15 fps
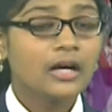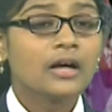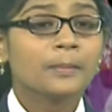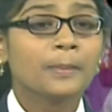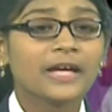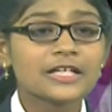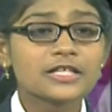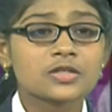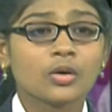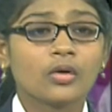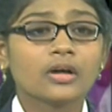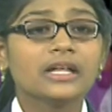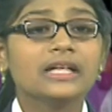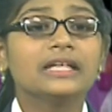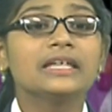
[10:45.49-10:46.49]
based on
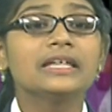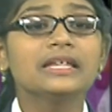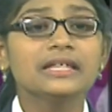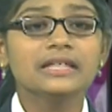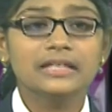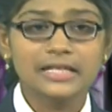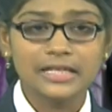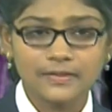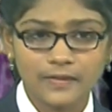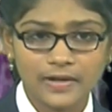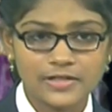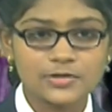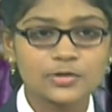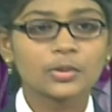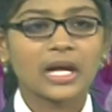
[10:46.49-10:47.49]
E equals
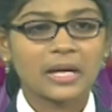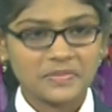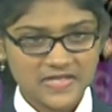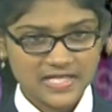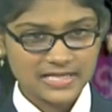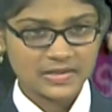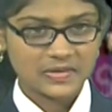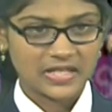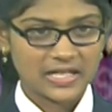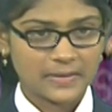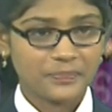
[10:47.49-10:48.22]
to mc square,